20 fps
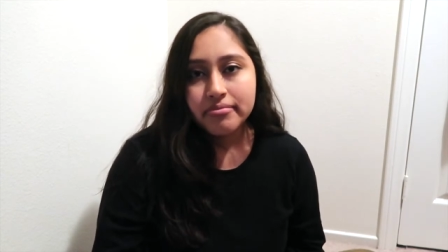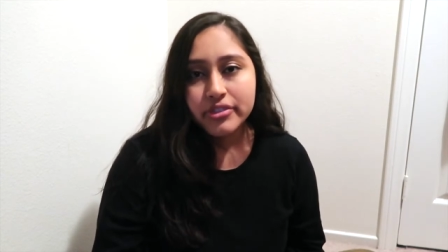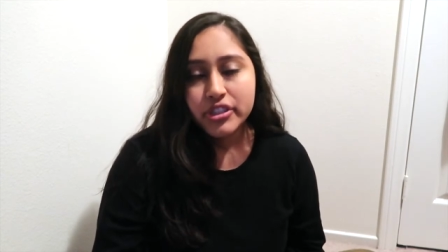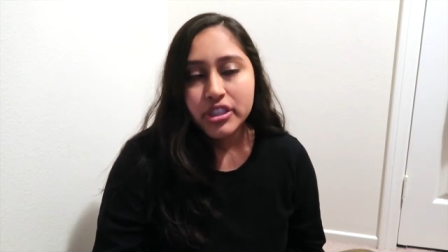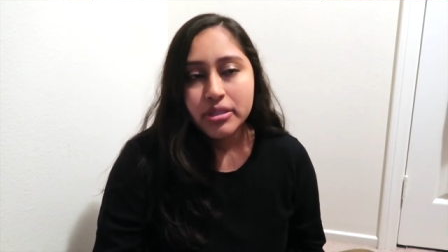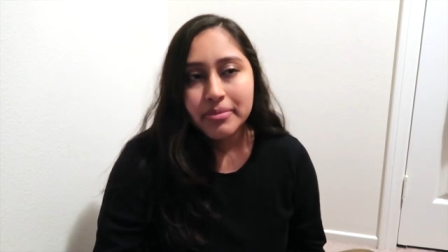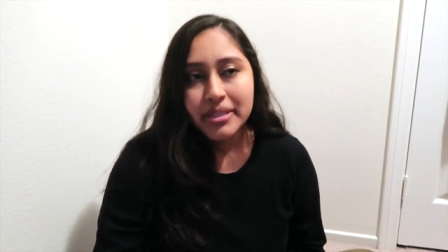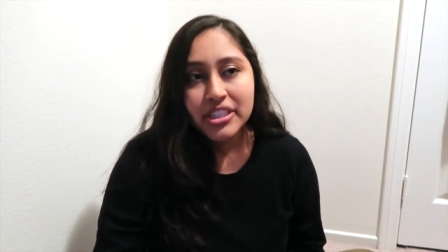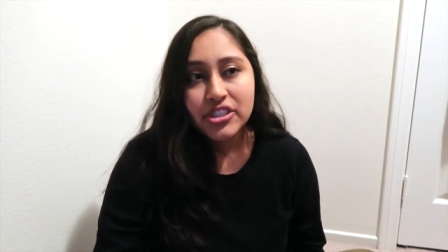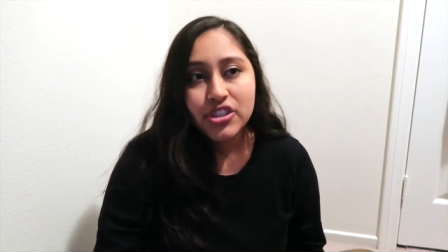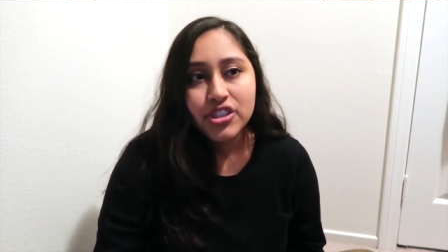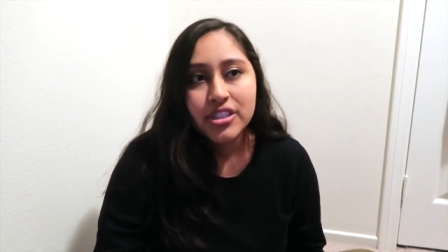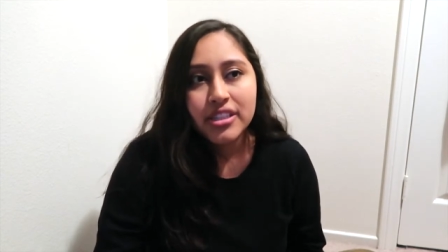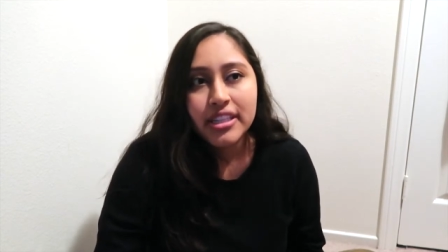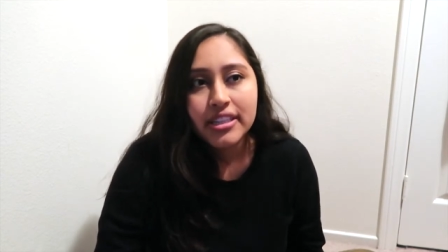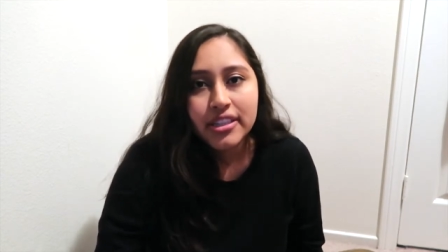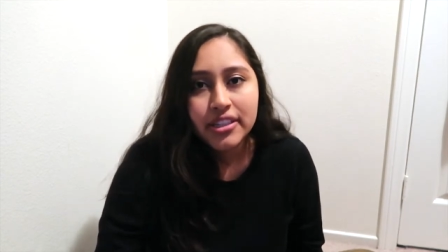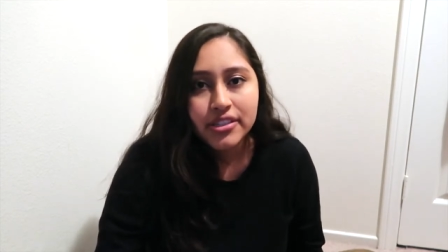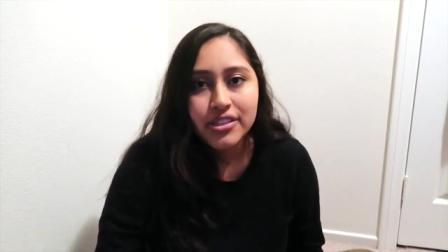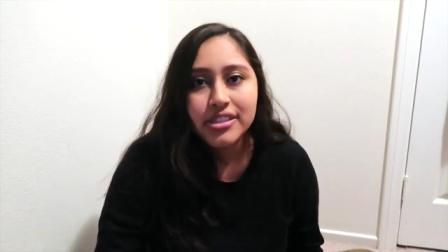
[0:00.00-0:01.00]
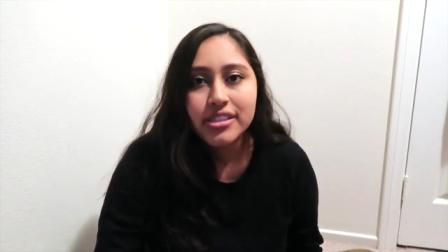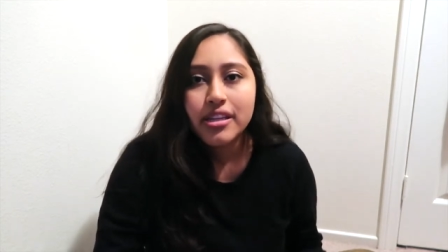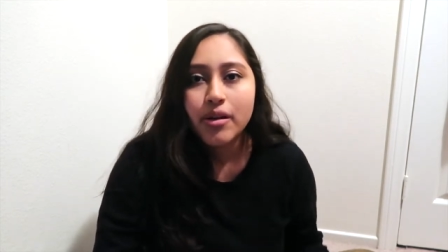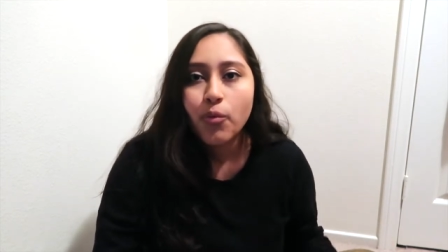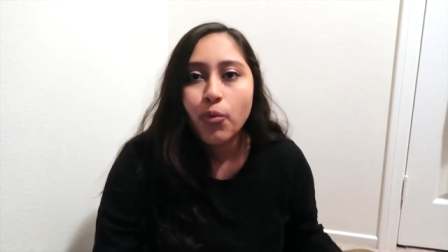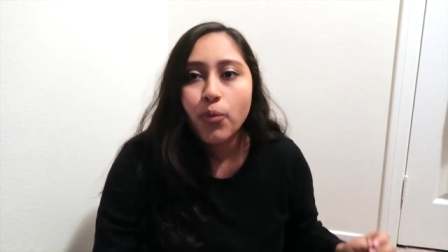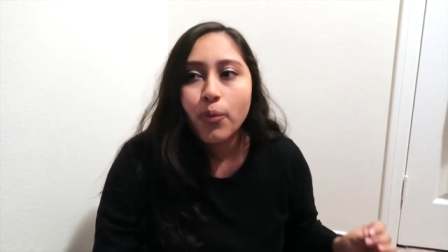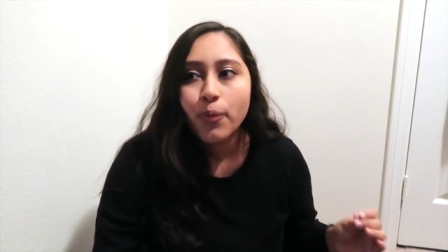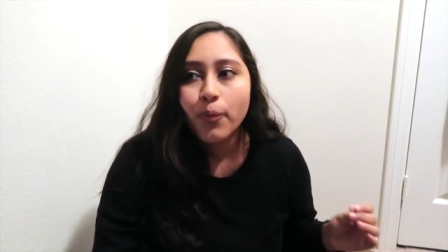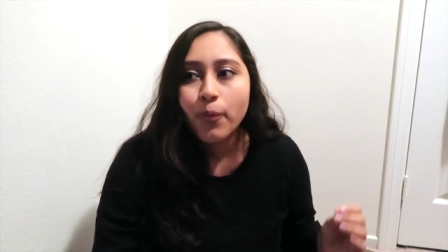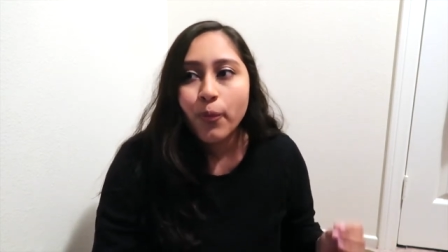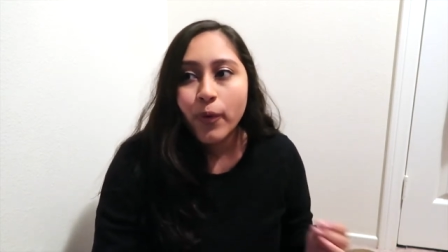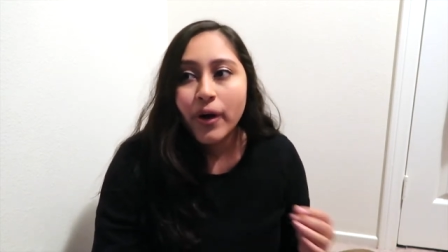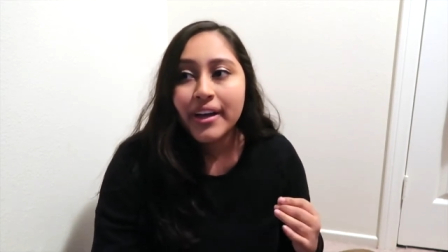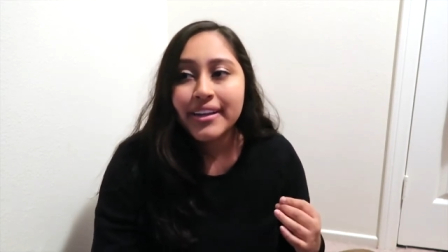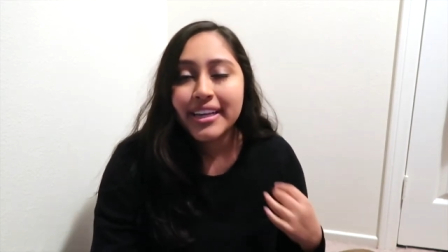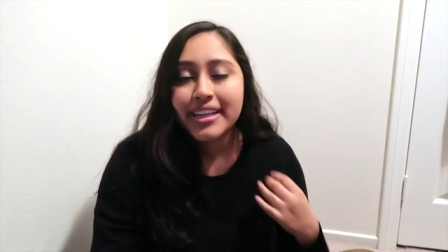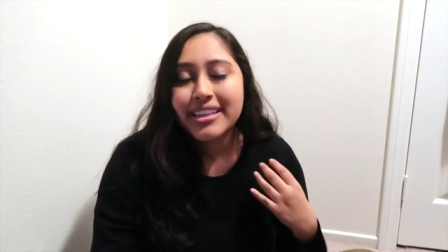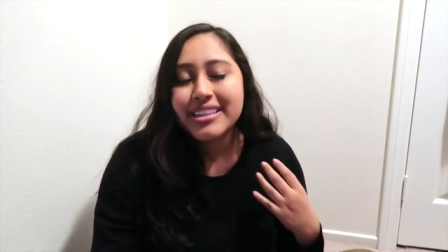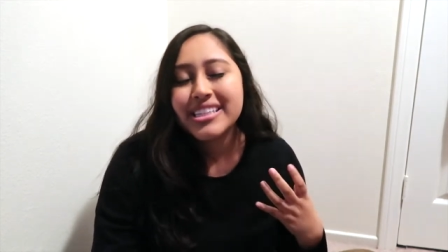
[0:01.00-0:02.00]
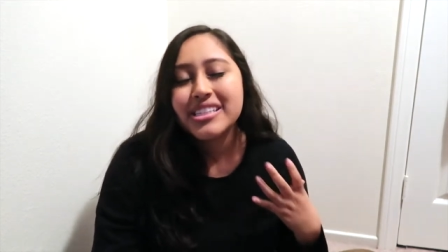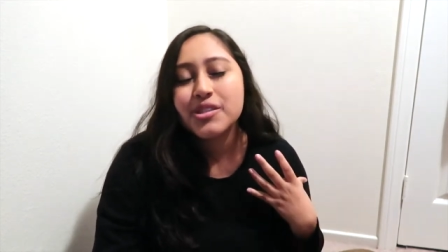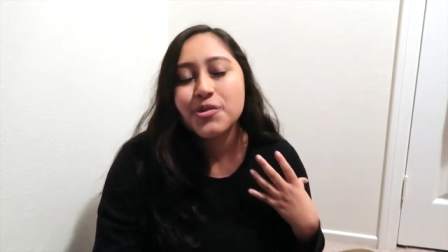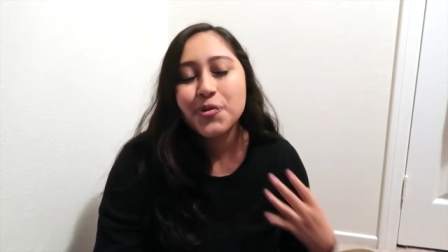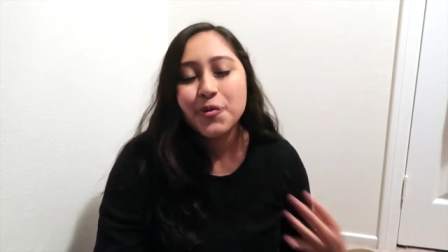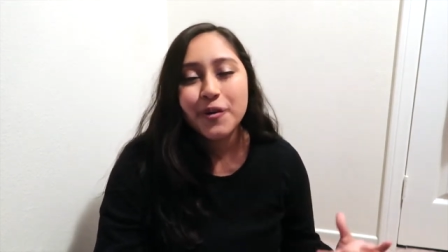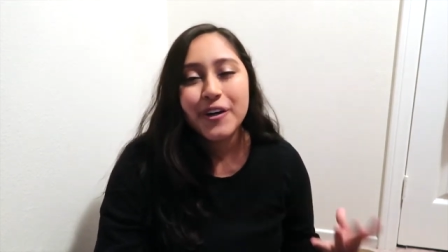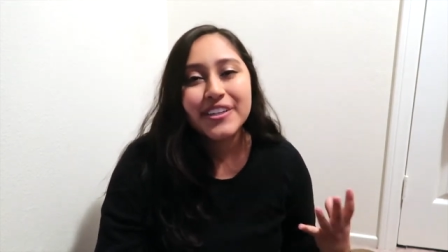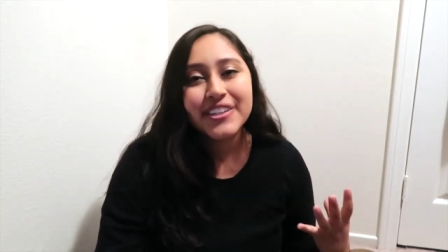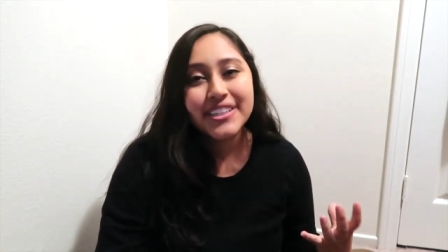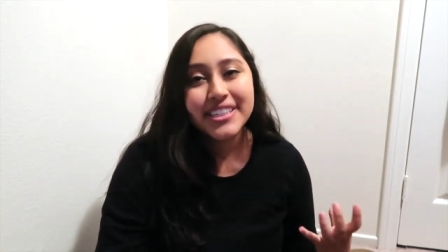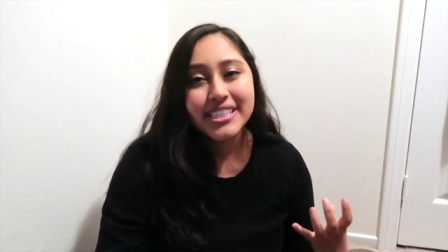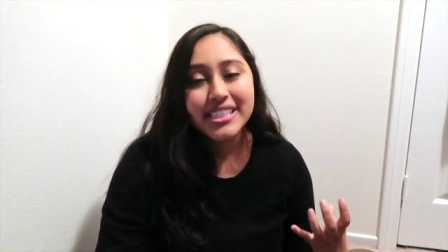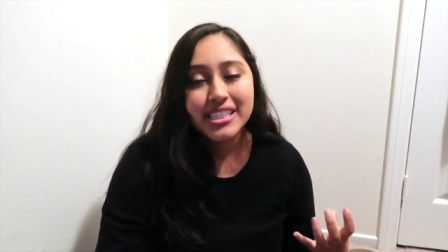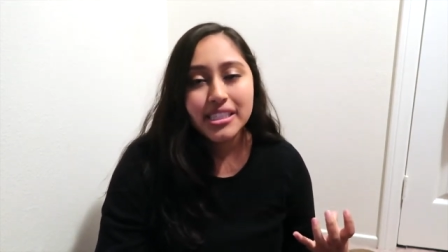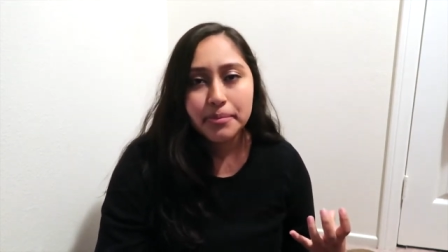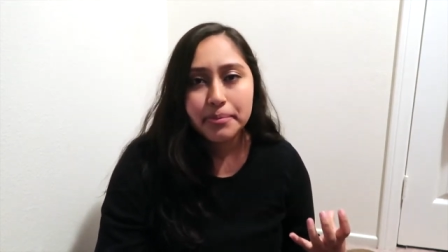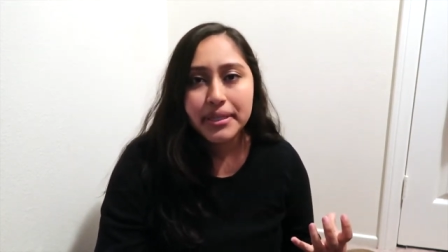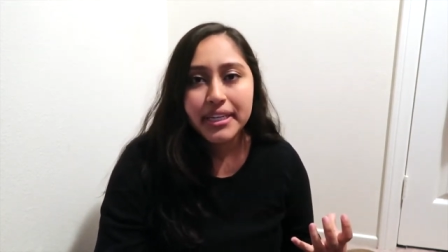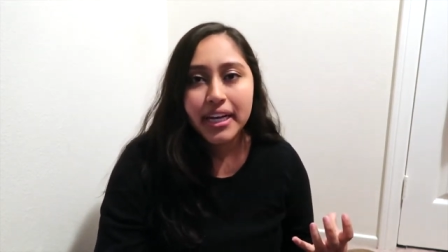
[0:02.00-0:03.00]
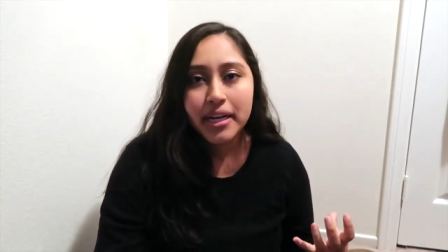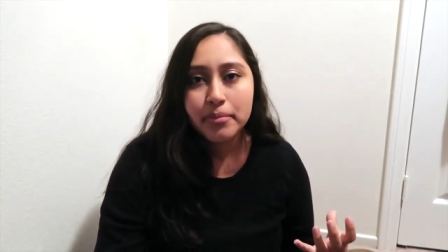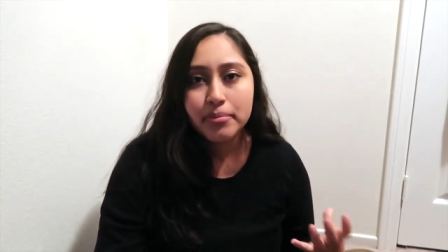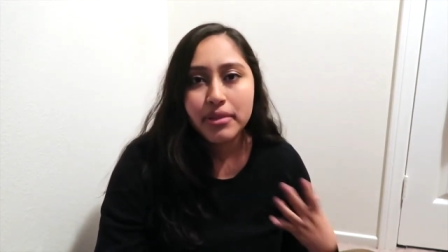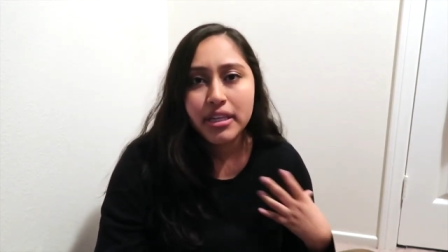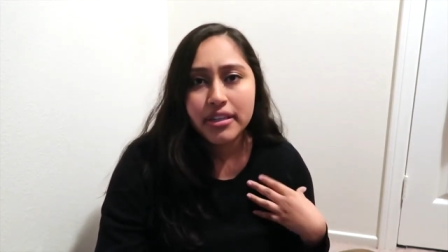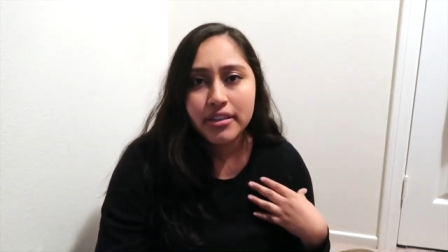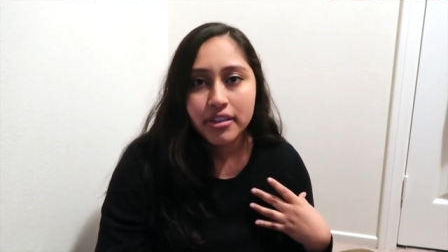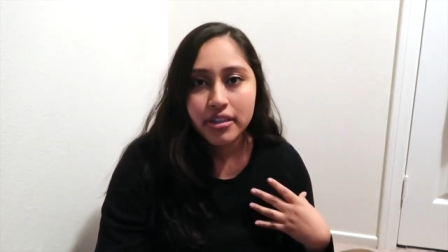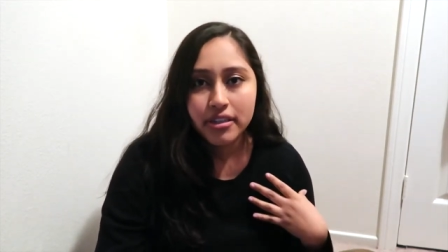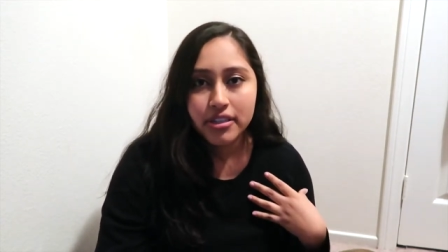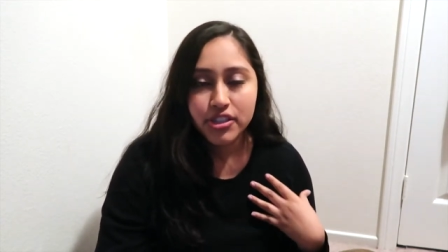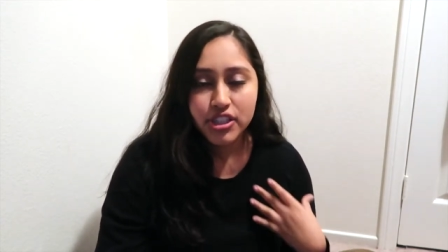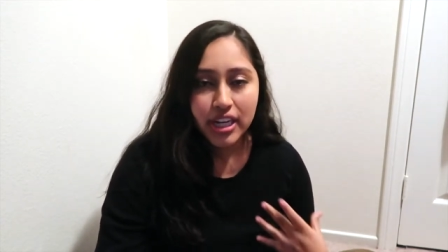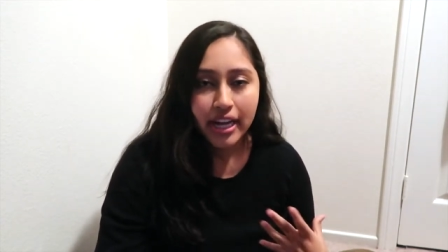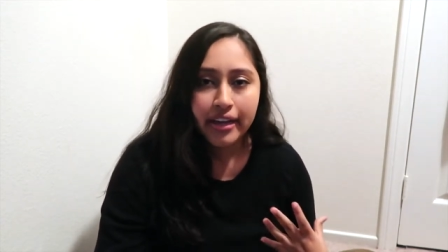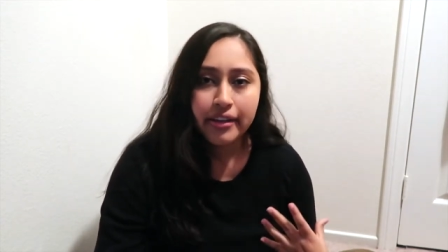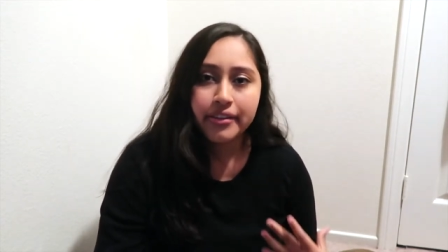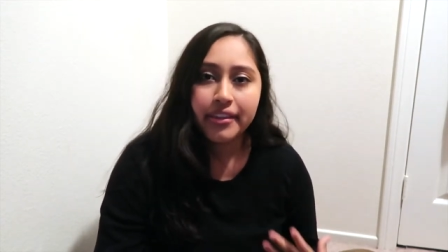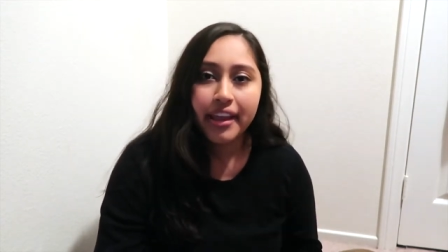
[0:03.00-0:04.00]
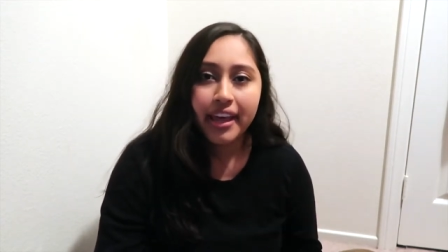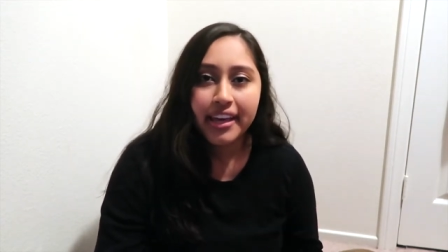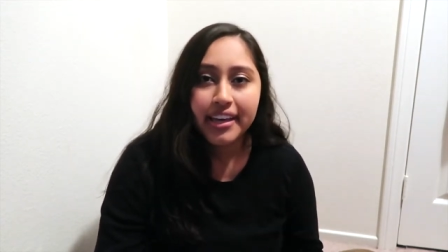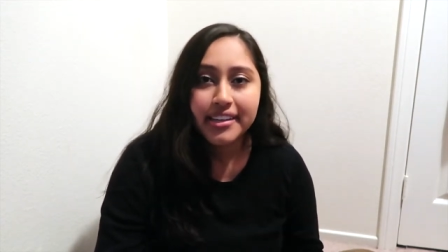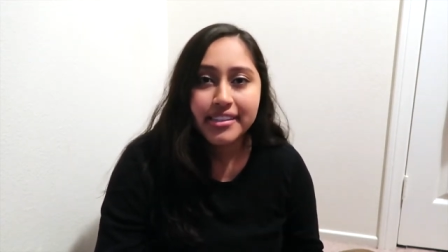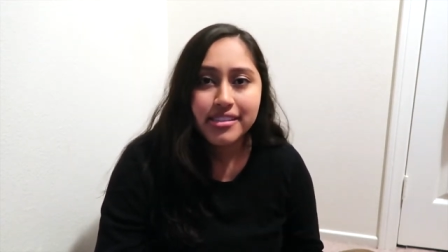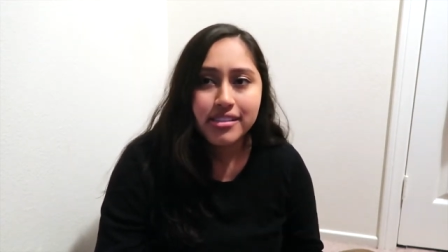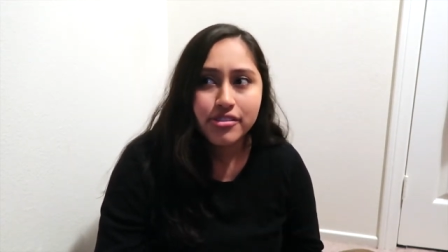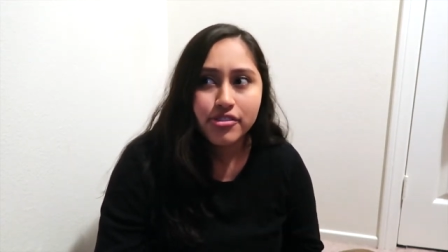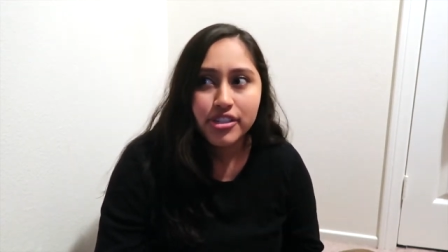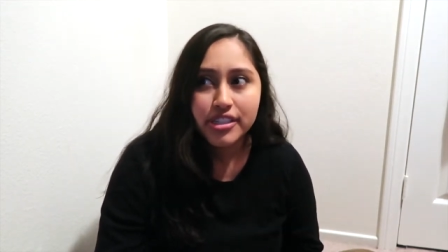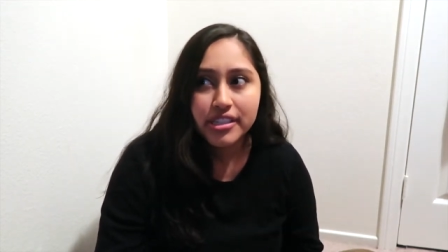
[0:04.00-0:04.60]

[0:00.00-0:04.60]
Just make sure that there's at least one good sippy cup that your child likes and